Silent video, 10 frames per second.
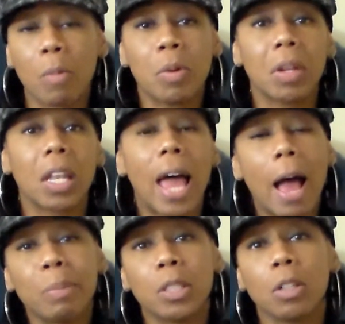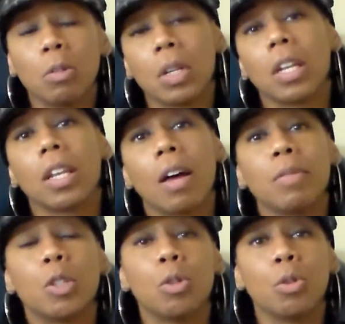about, we would absolutely
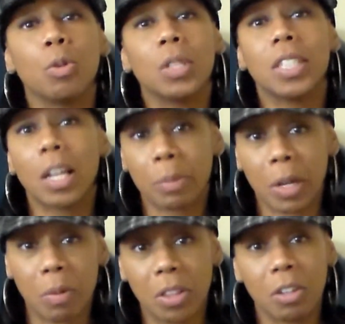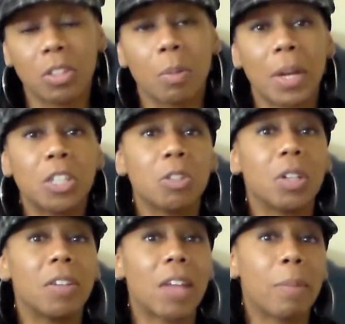love to celebrate with you. So make sure
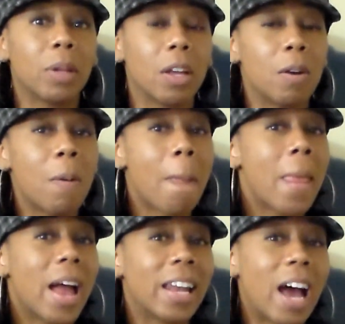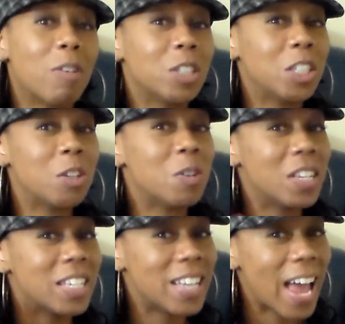you leave that below. And I will see you
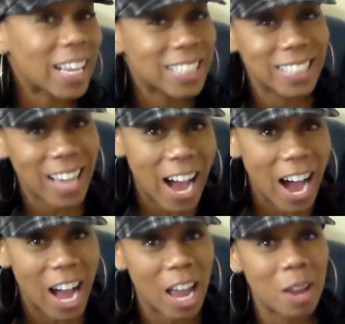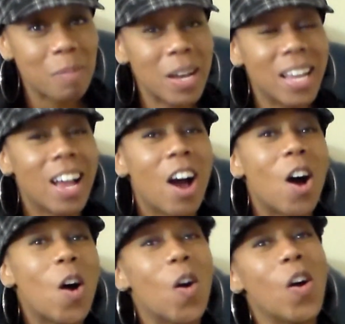next time
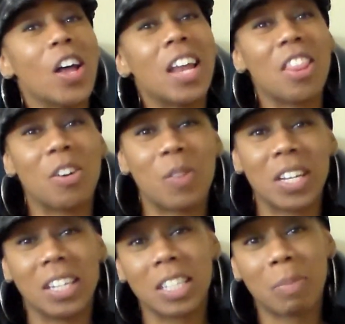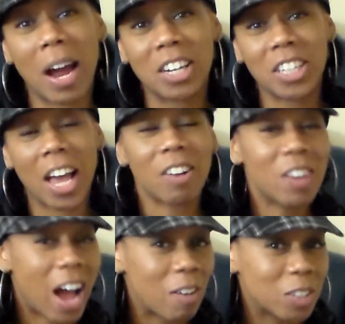on the Wendy Inspired
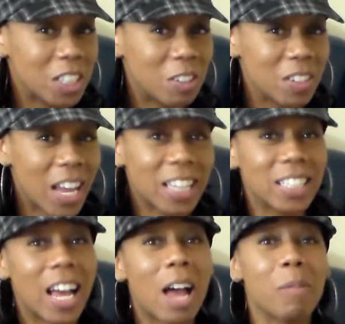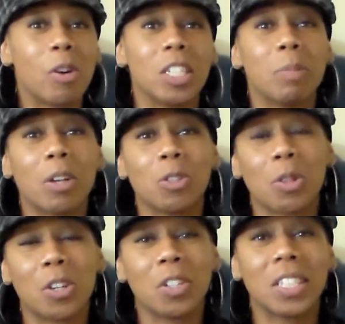channel. I will see you next time on
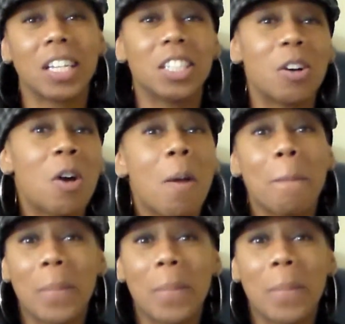Special Thursday. So